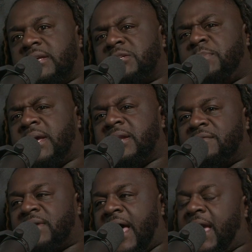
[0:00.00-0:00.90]
speaking
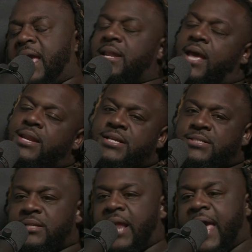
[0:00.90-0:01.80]
of like, and and
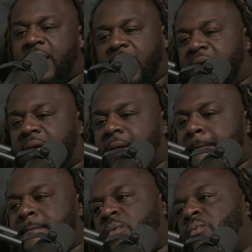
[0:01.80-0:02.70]
this like,
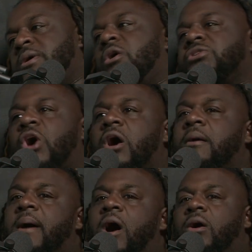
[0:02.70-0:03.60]
we gonna talk
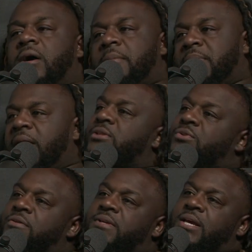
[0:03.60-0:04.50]
about a
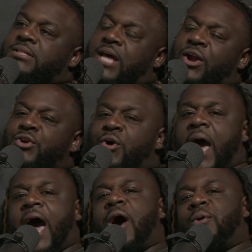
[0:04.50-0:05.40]
plethora of things. I don't know
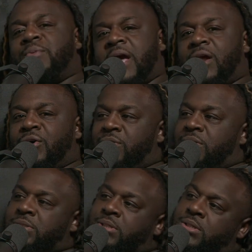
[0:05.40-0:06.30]
how we got
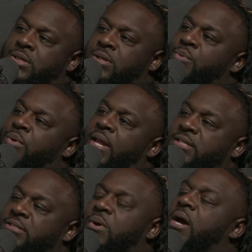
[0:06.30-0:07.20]
on
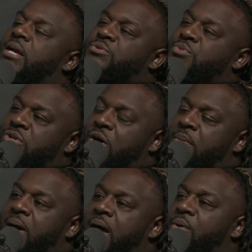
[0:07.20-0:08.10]
relationship. Well, I guess we was
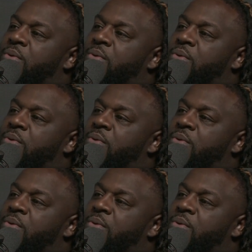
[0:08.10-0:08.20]
talking about how